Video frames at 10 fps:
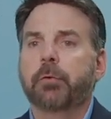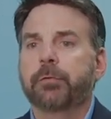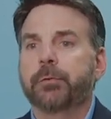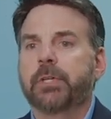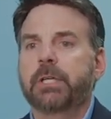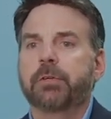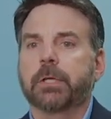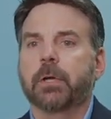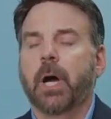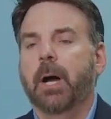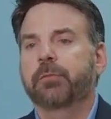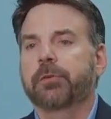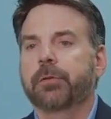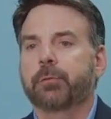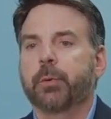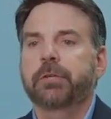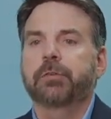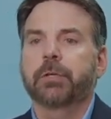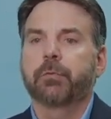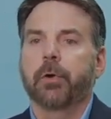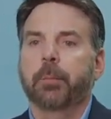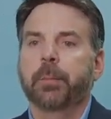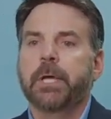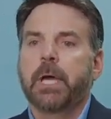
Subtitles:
of strategic options, ranging from